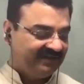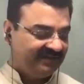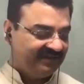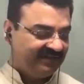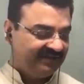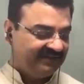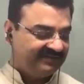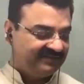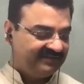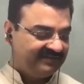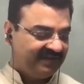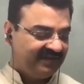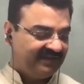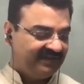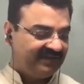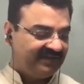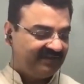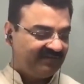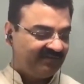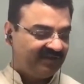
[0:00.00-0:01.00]
and saying
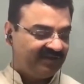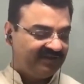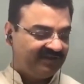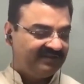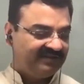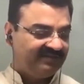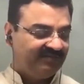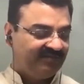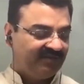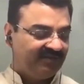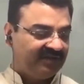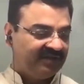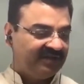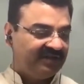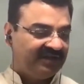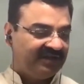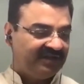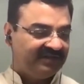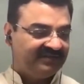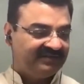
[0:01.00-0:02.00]
that what is
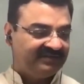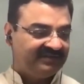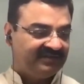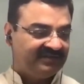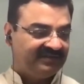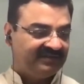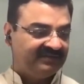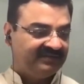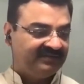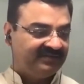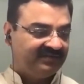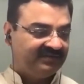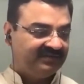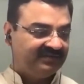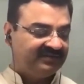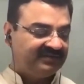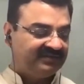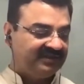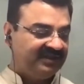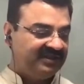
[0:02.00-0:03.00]
important as
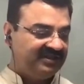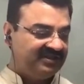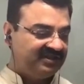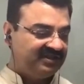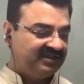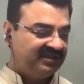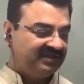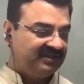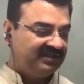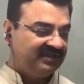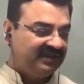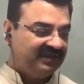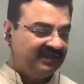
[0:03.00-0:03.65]
those initial